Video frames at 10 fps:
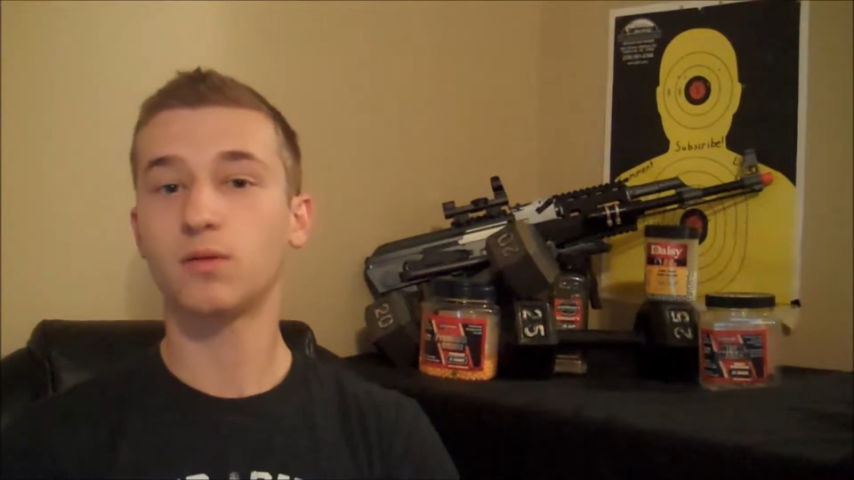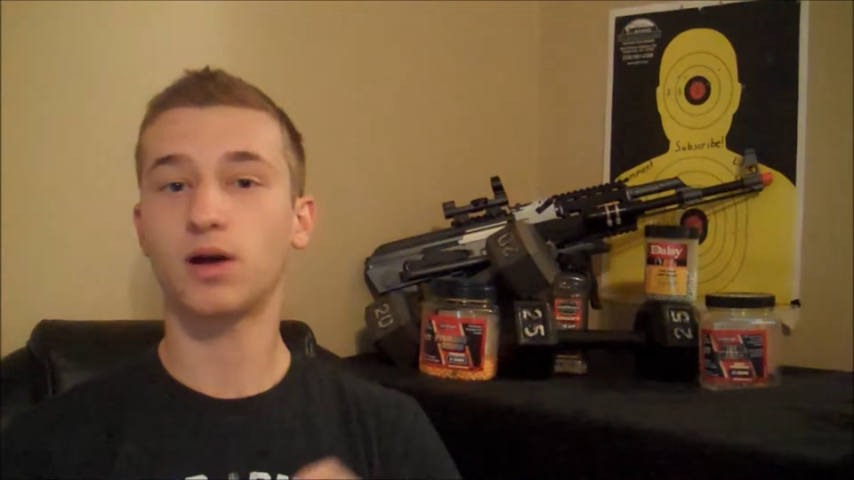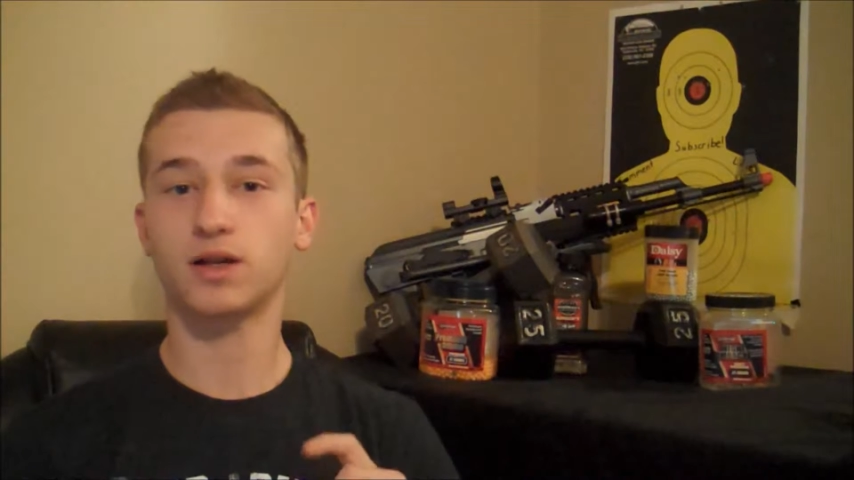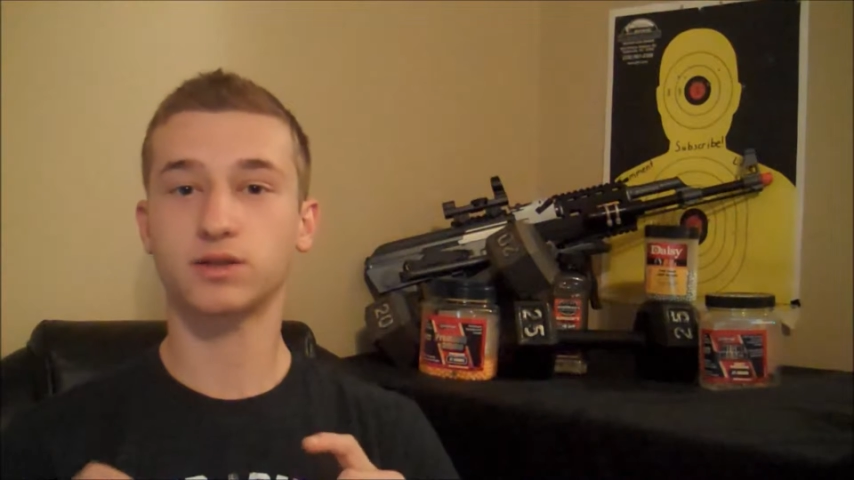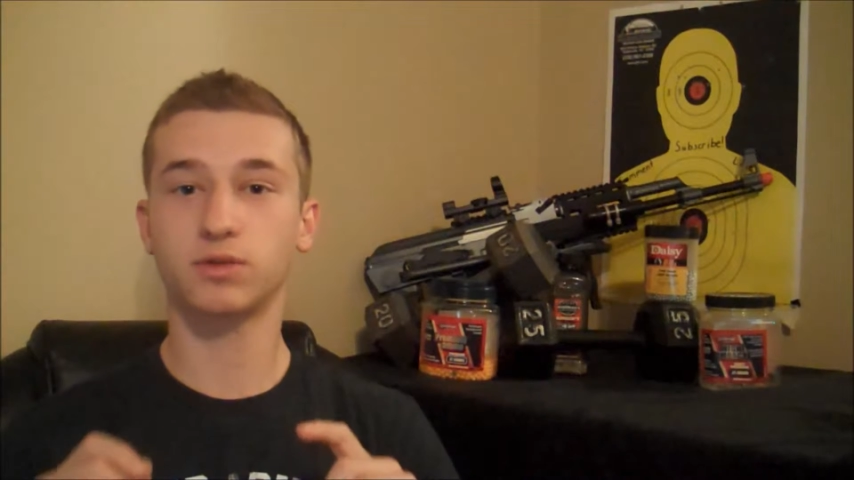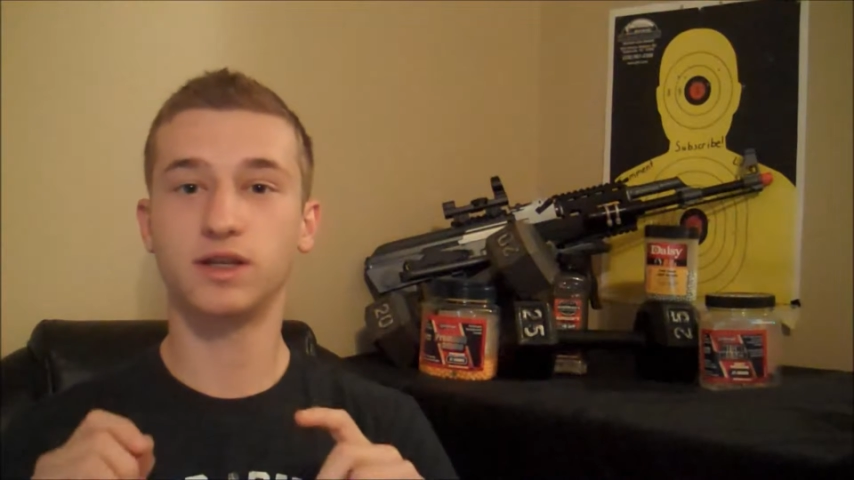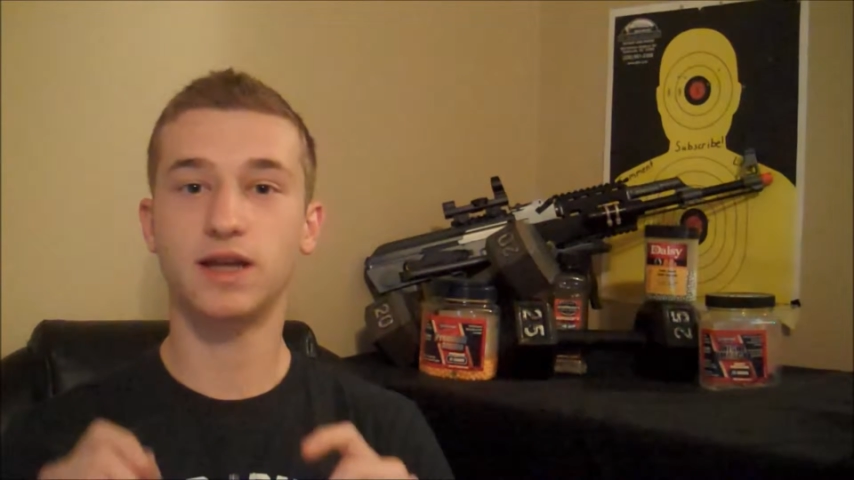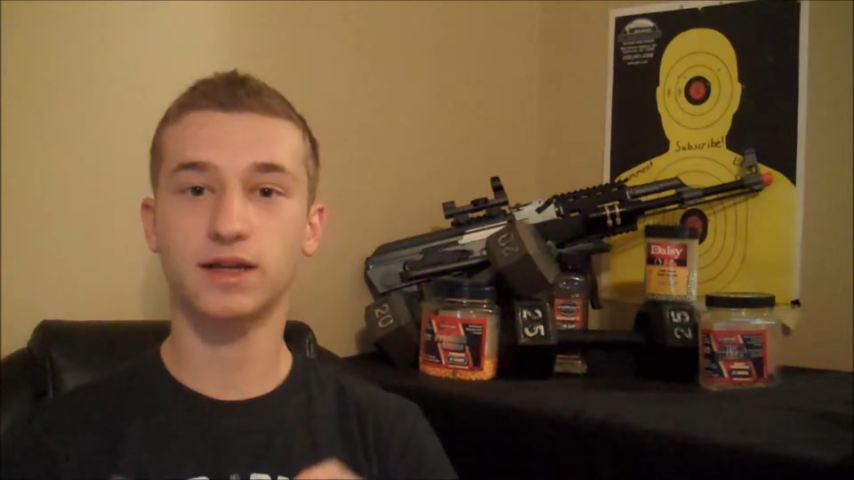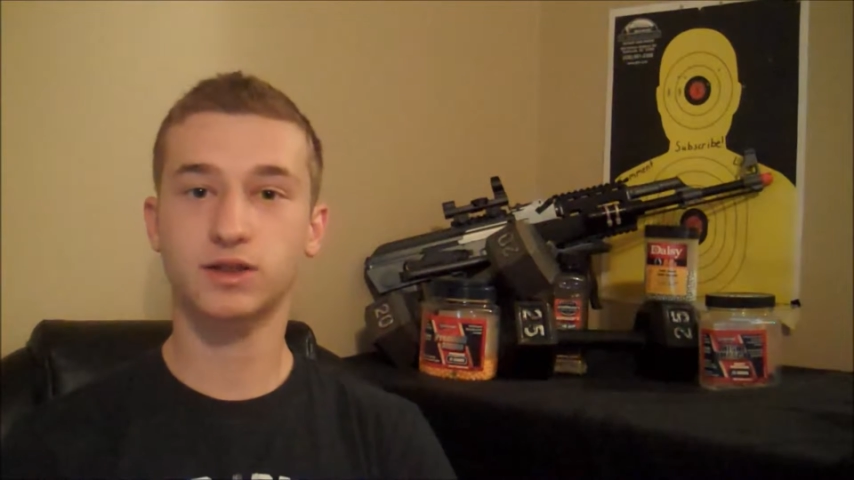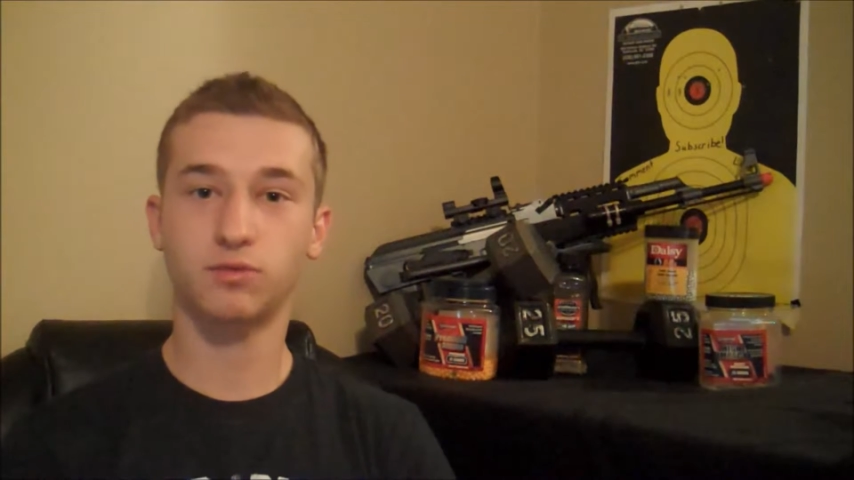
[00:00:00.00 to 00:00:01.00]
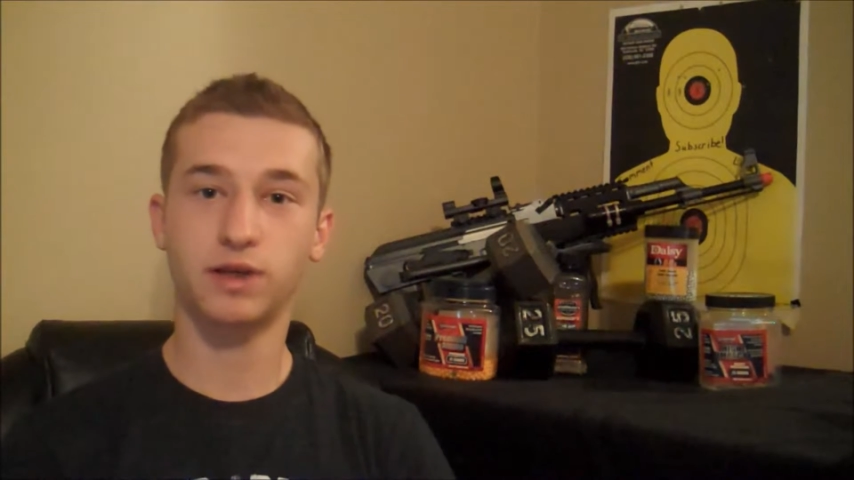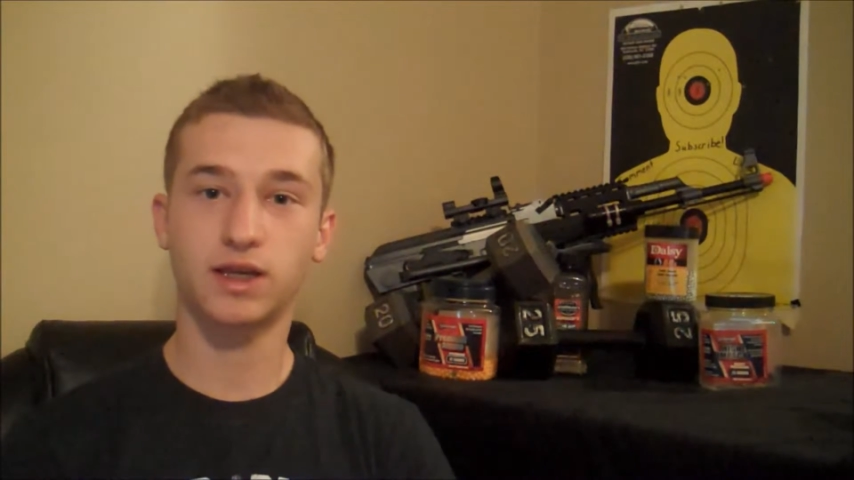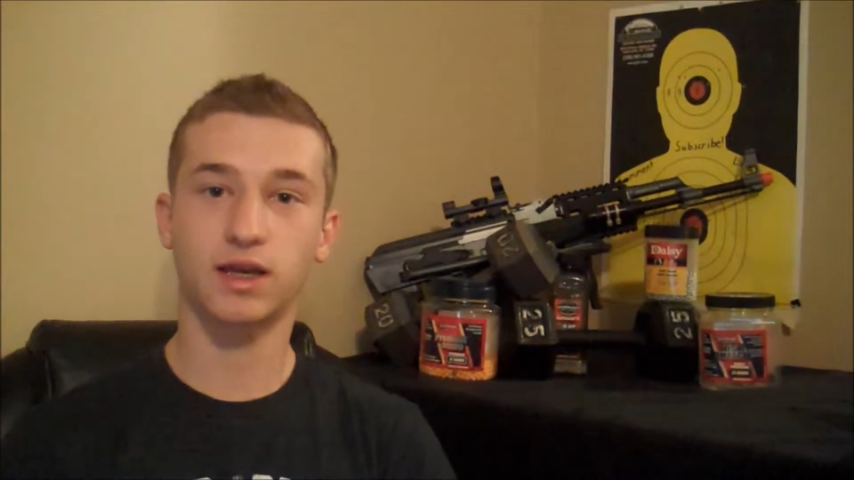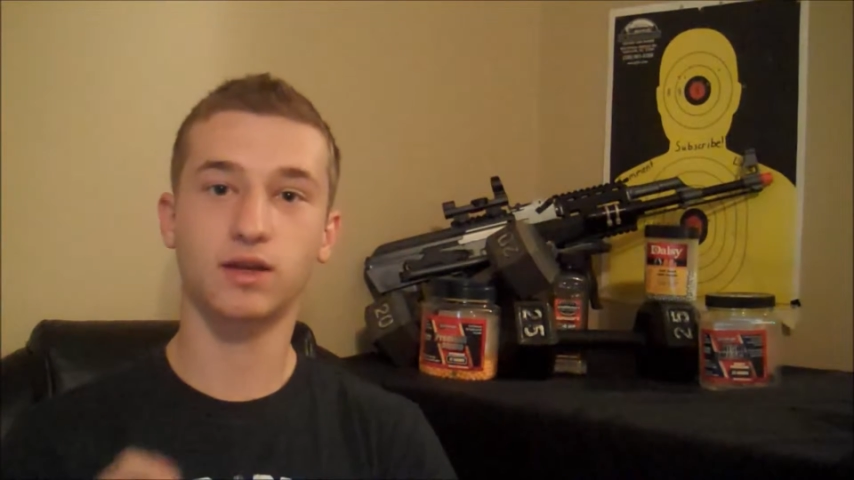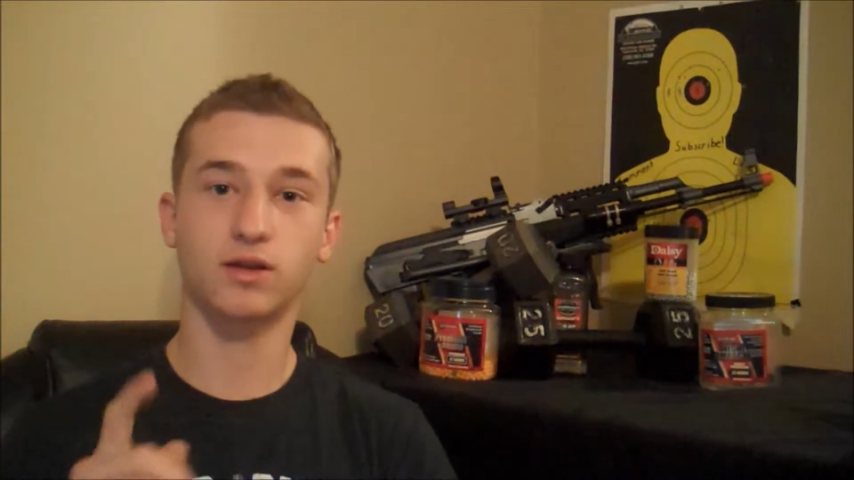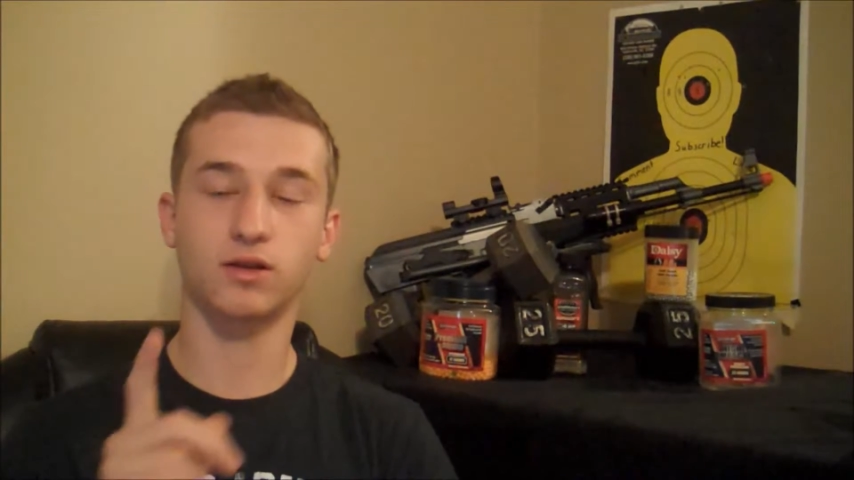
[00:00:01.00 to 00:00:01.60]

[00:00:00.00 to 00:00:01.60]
possibly next weekend.